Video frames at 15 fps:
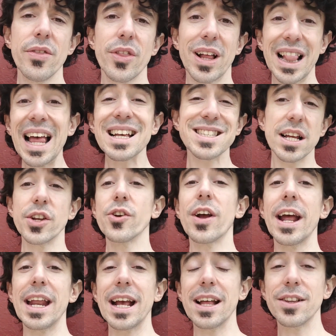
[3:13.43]
the clients that you're
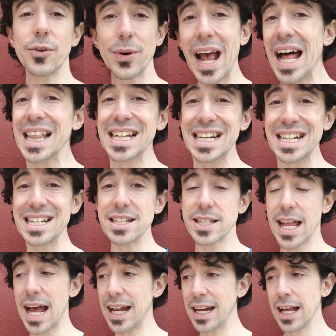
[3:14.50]
getting. And the reality is
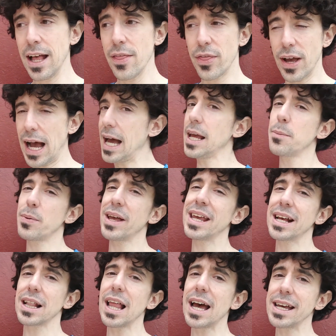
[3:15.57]
that the higher
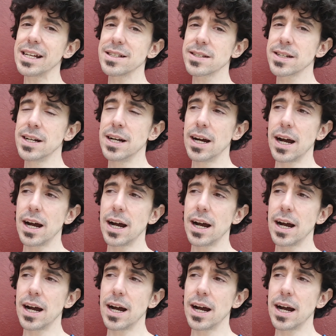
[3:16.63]
paying clients